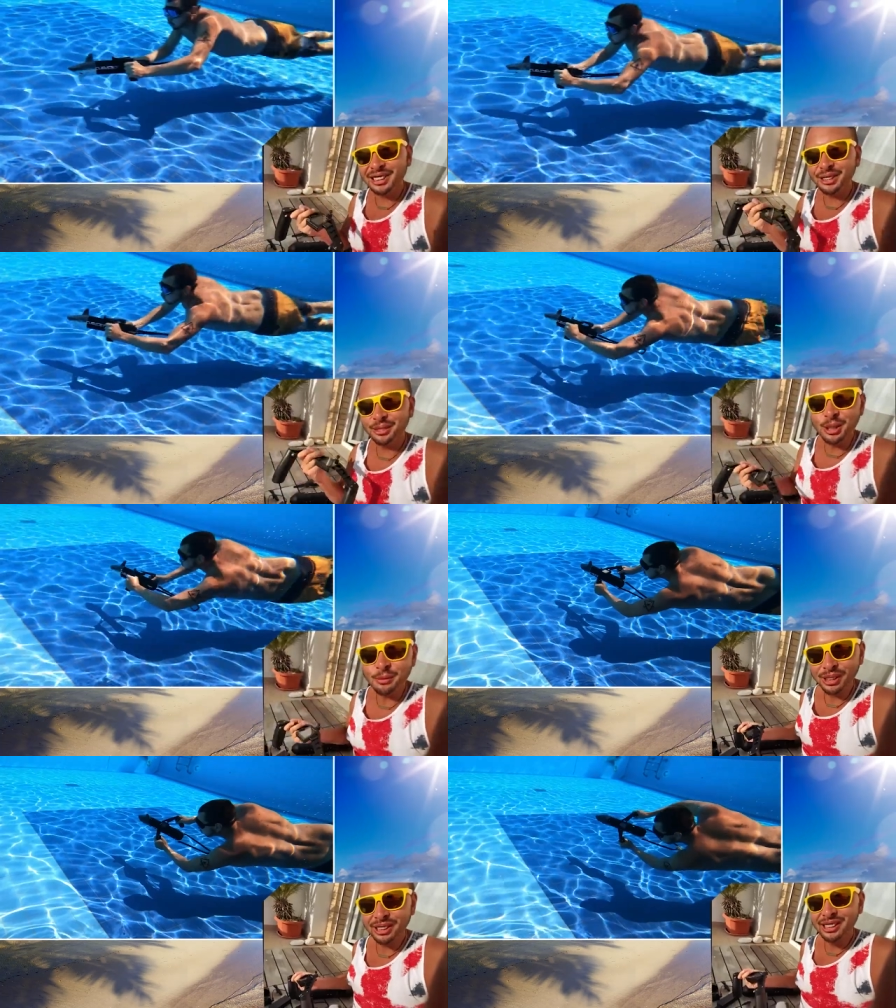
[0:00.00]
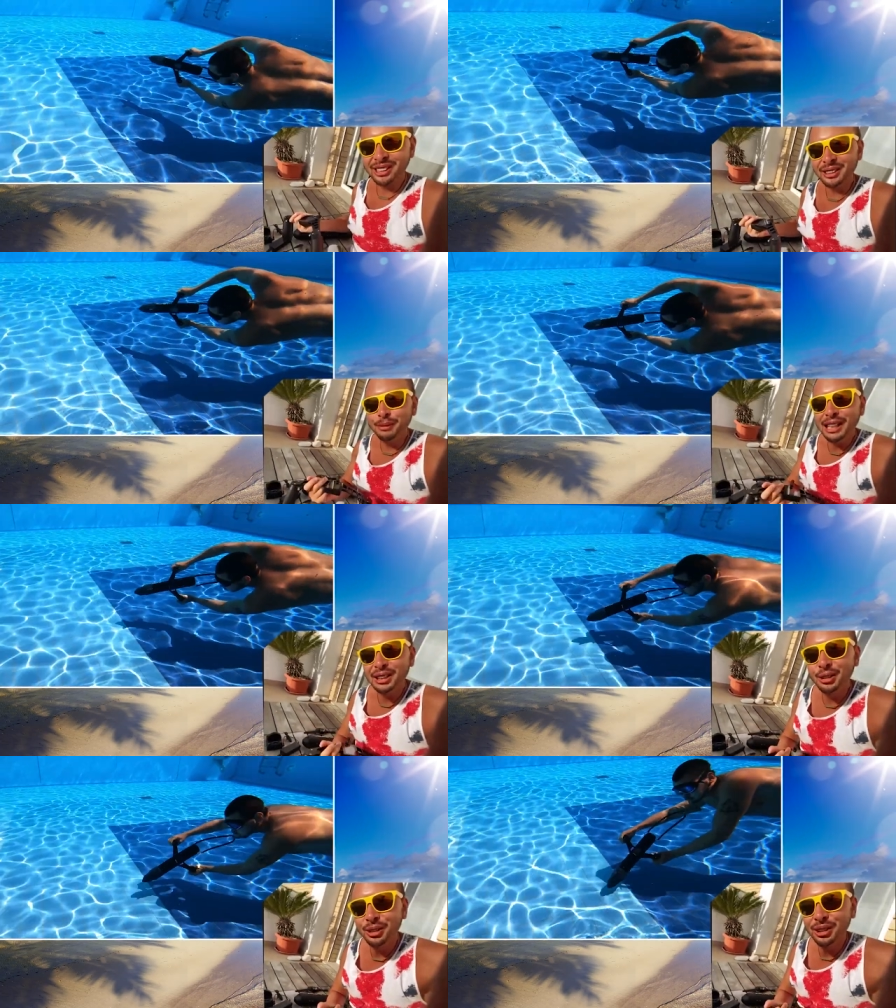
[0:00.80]
from the main
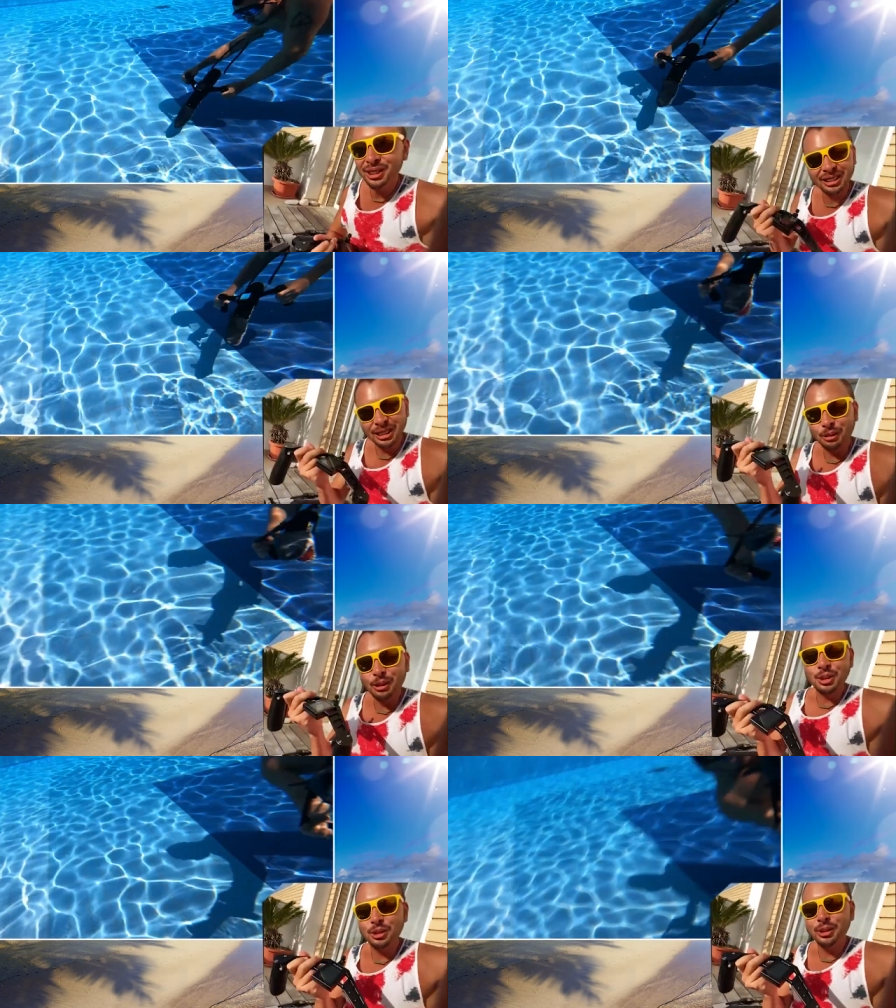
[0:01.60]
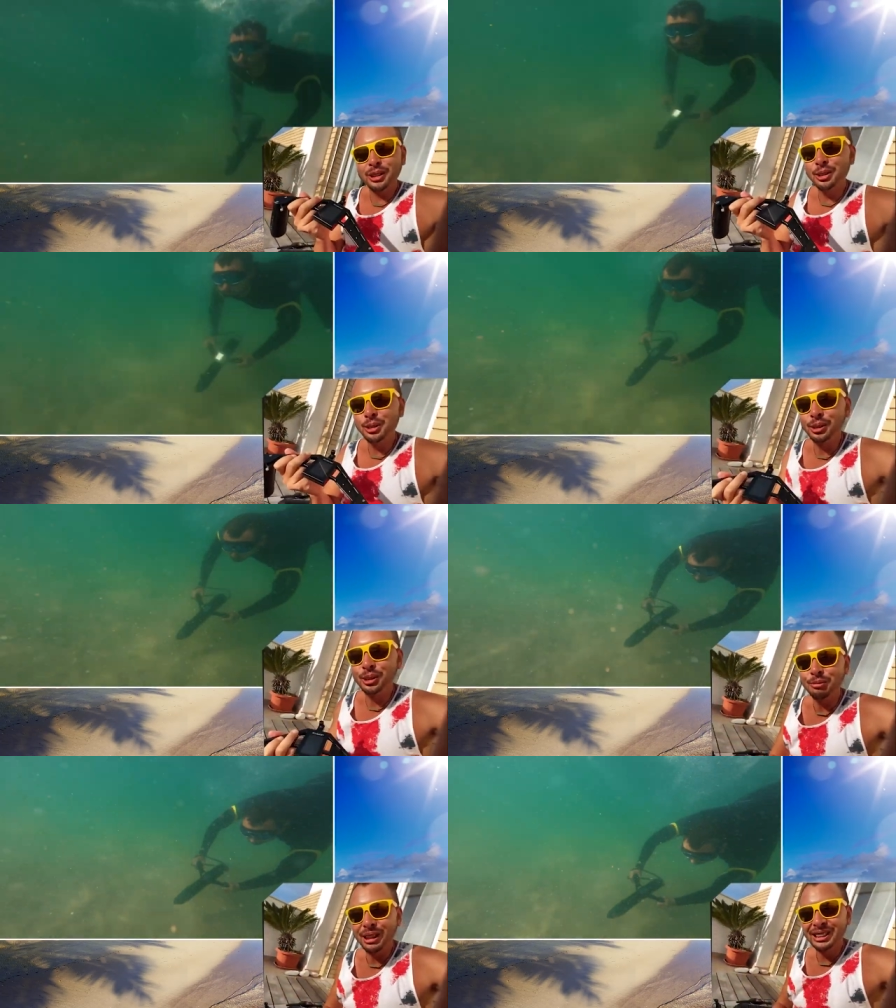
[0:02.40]
unit, which is really cool to
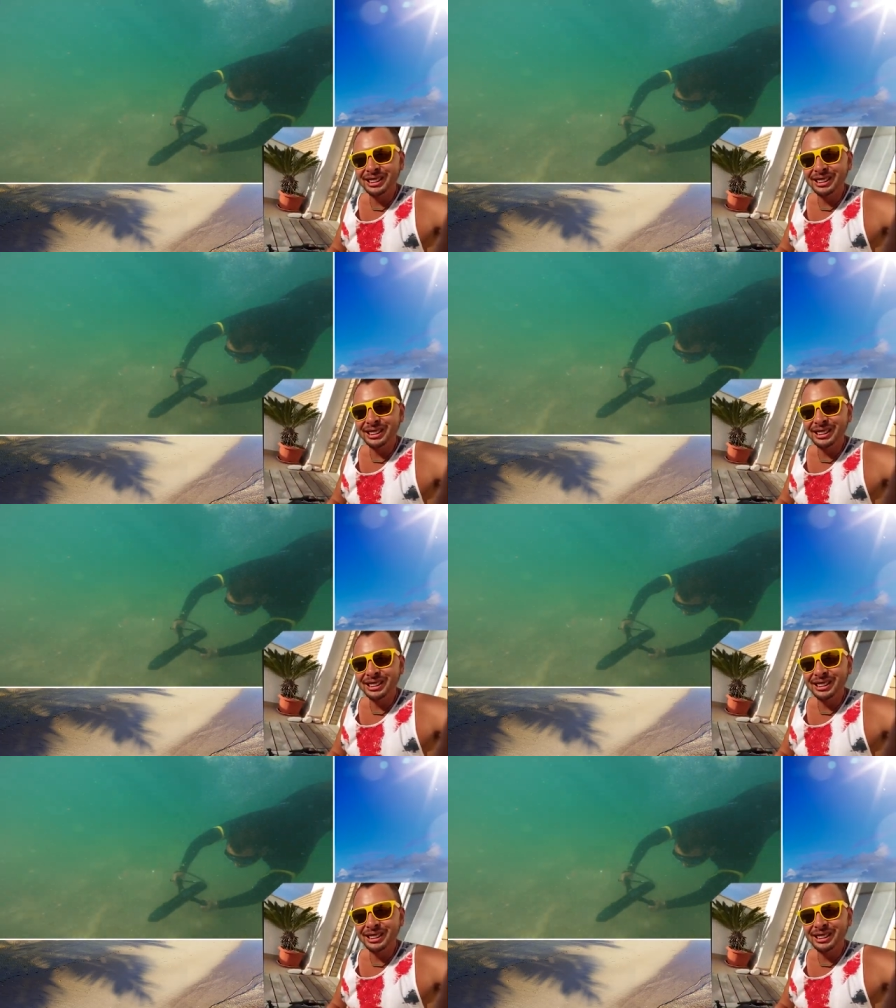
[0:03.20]
me.